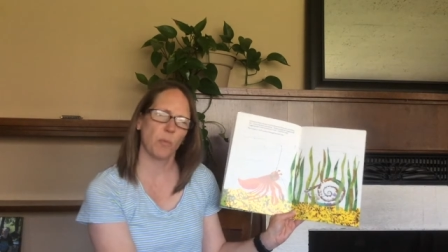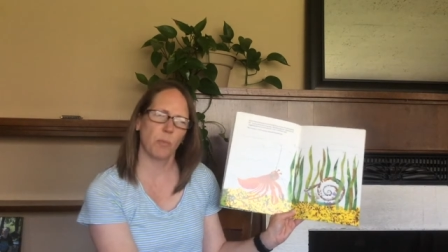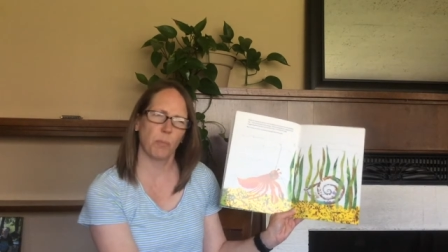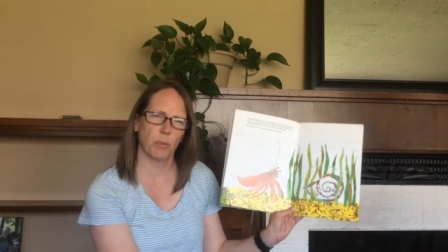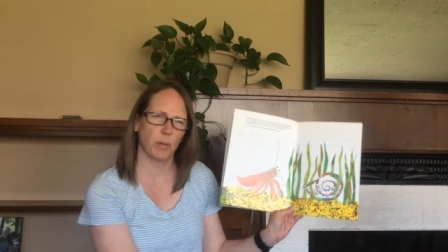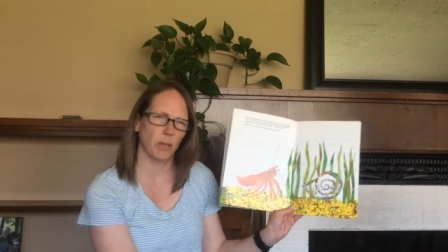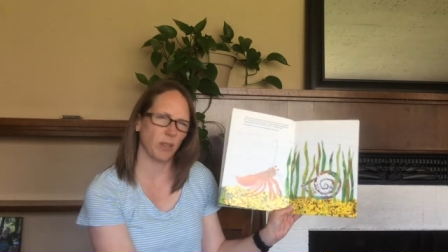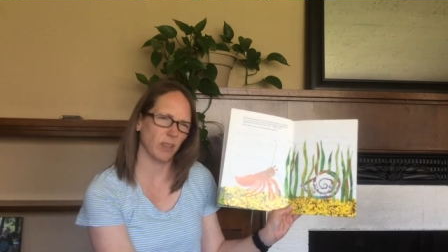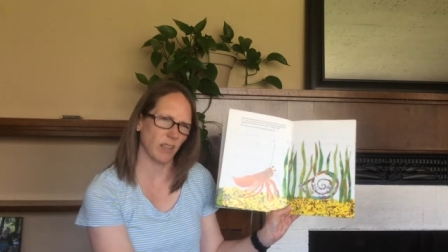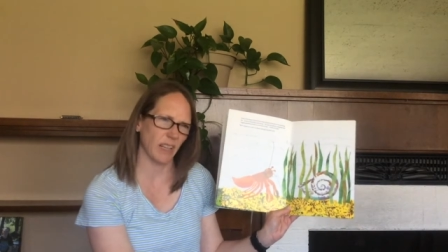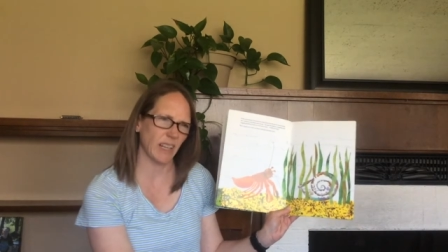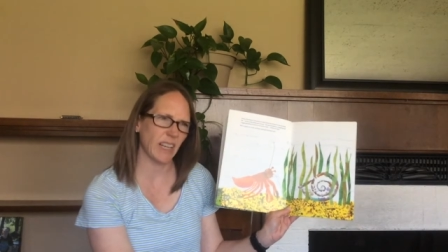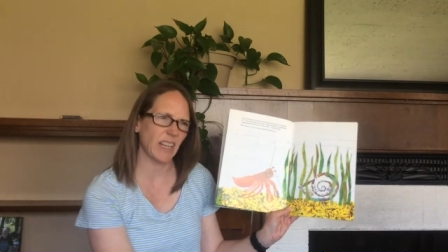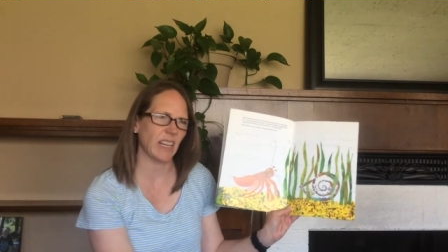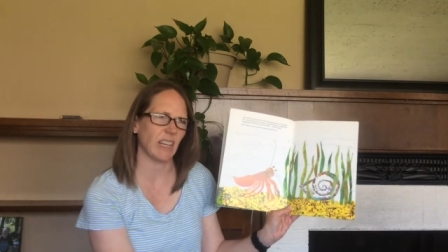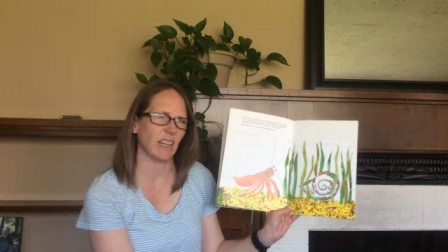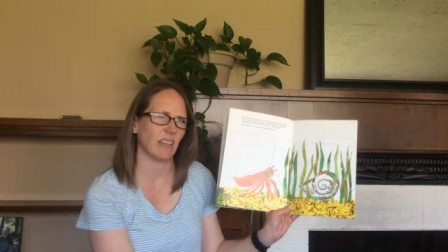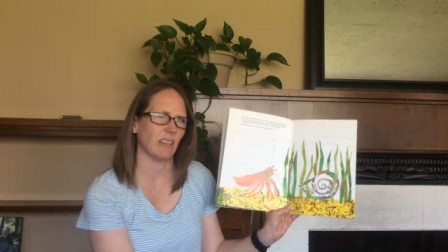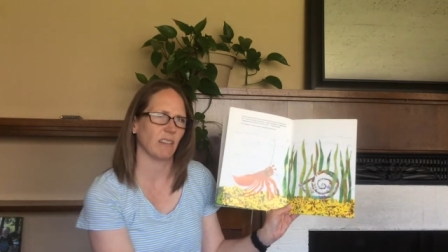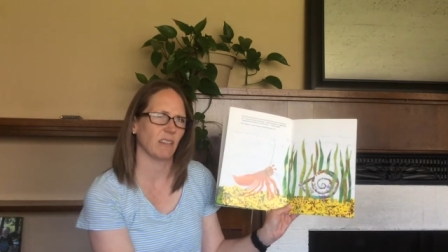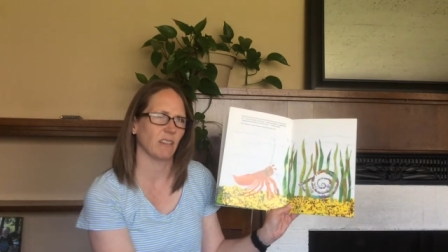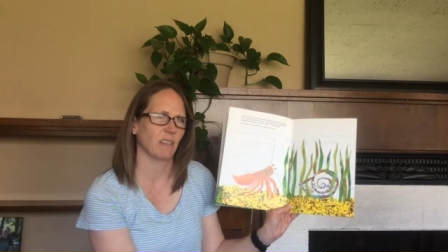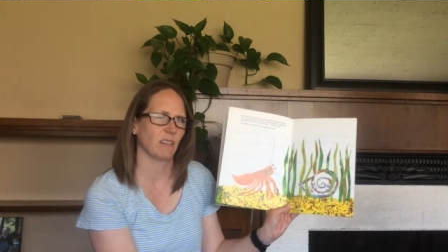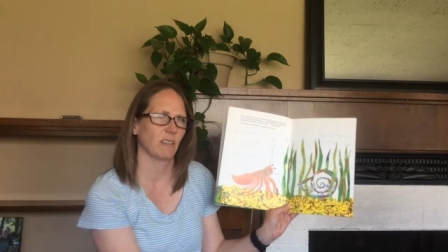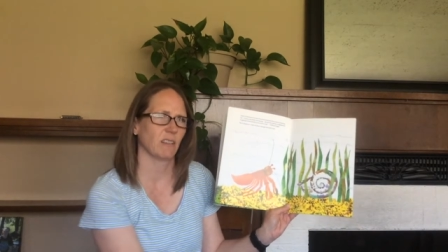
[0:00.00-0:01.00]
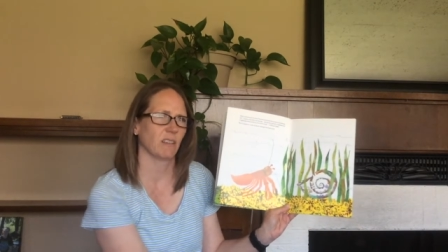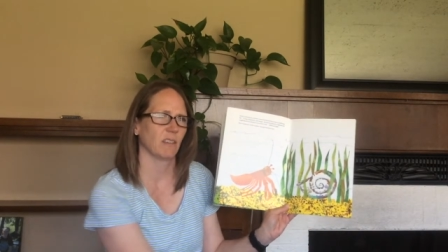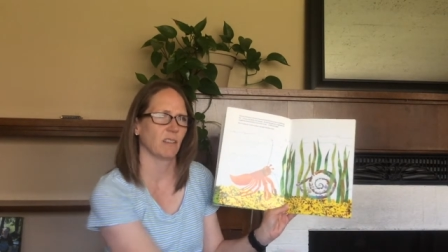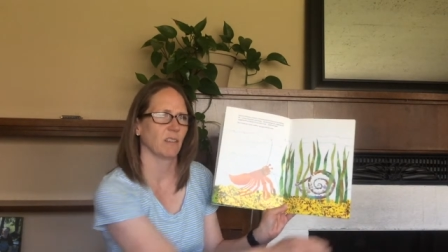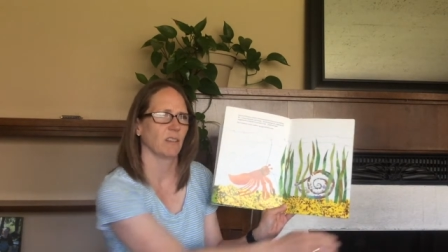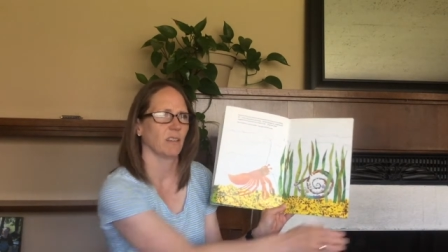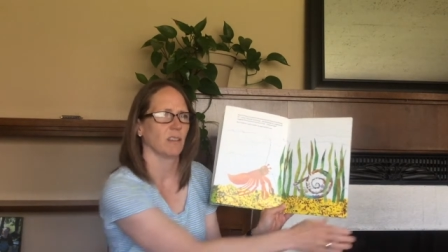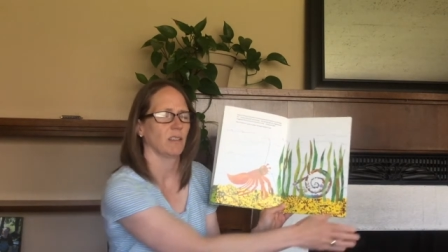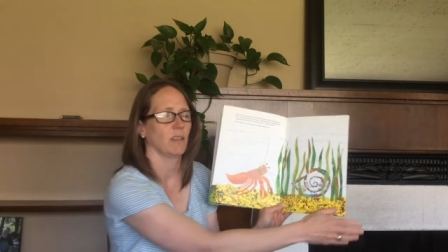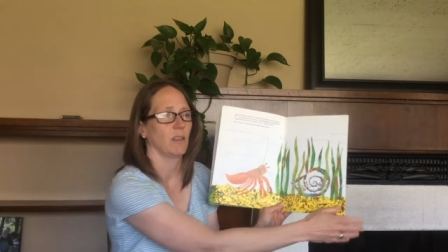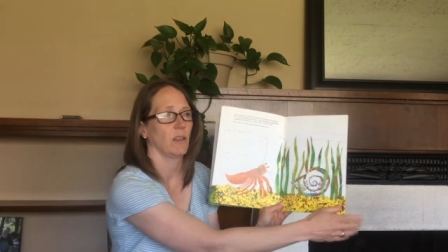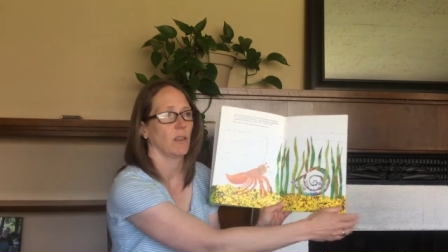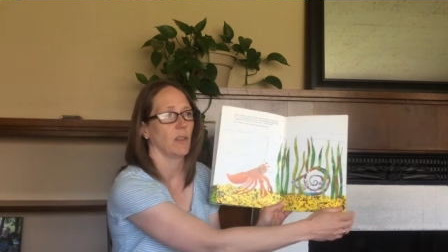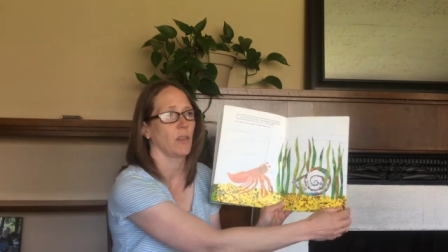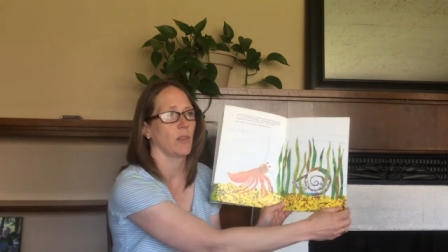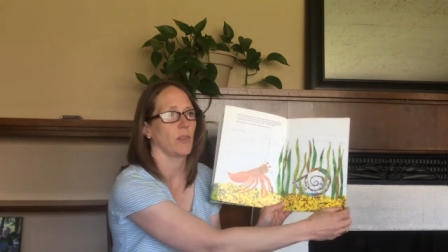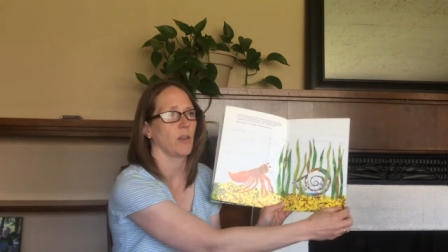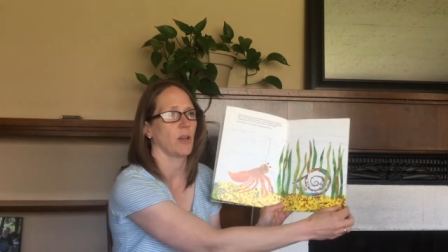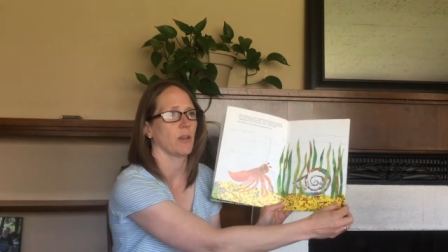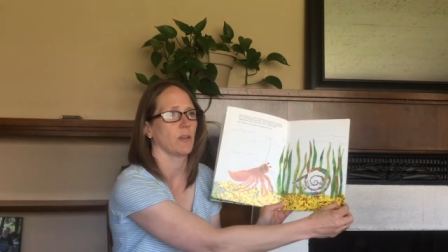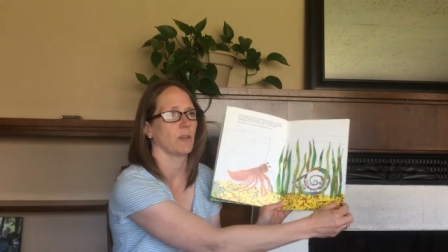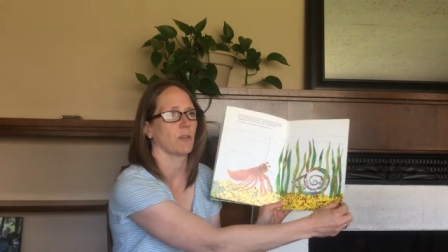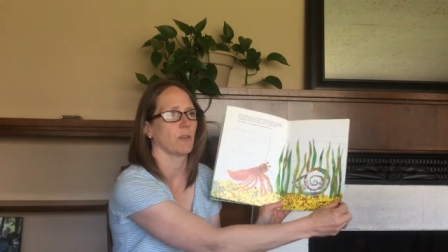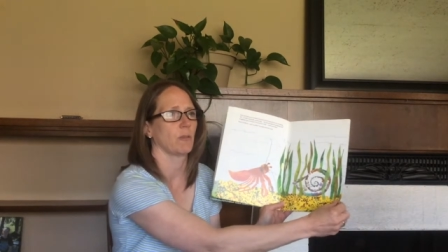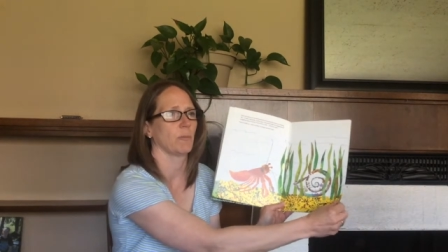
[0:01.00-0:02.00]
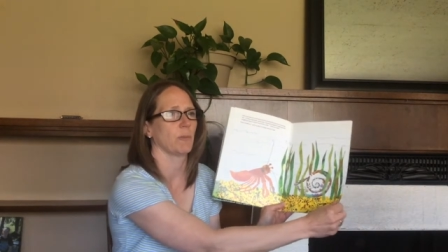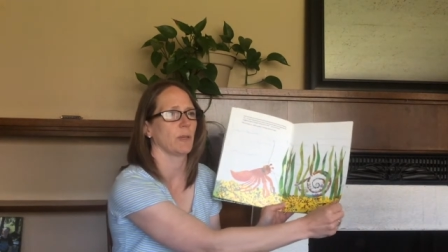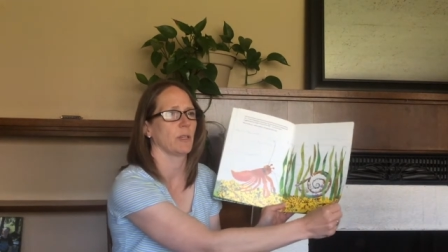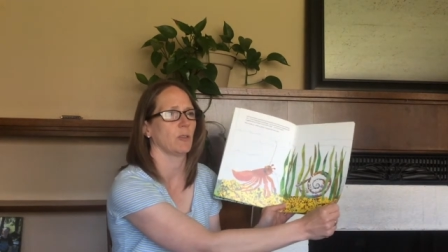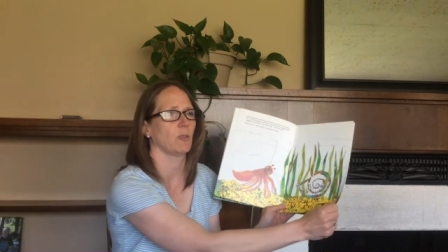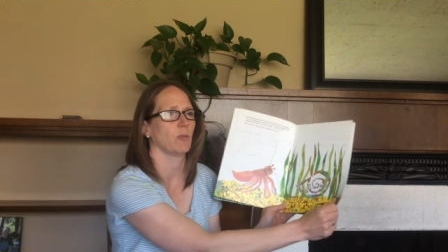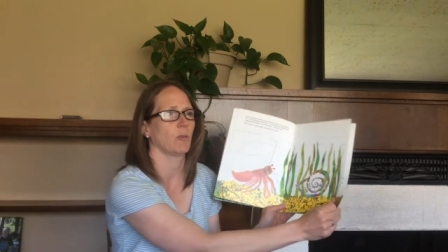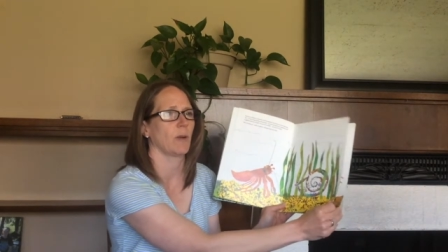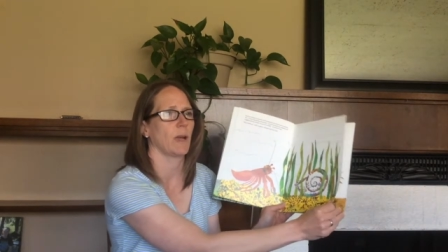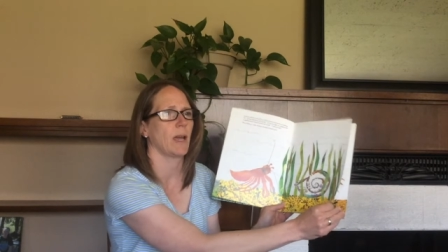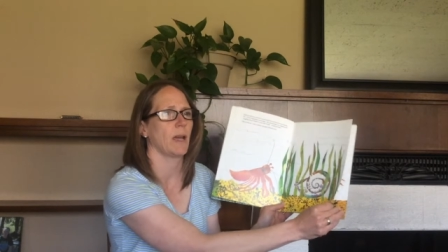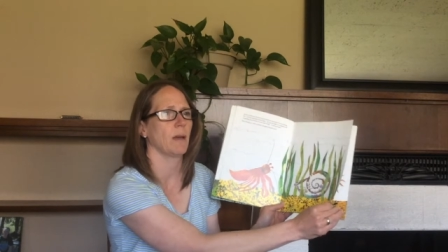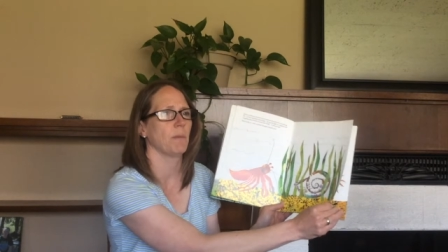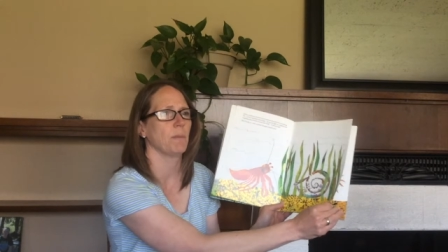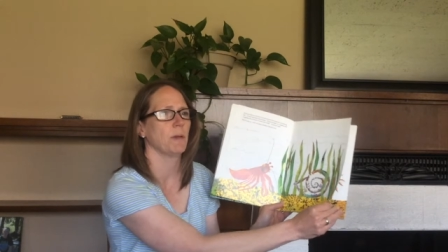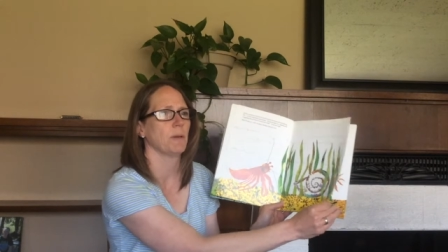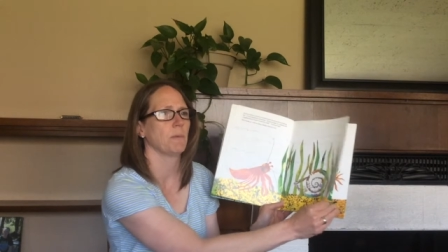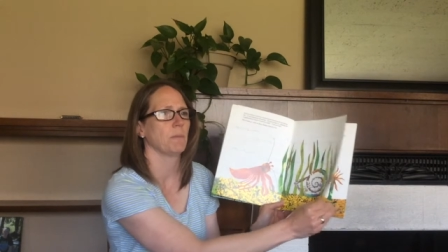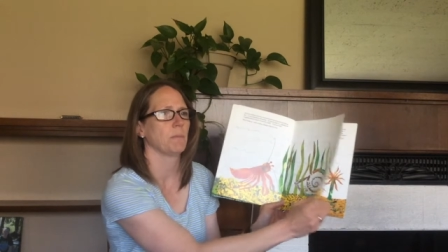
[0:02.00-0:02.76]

plain, thought Hermit Crab.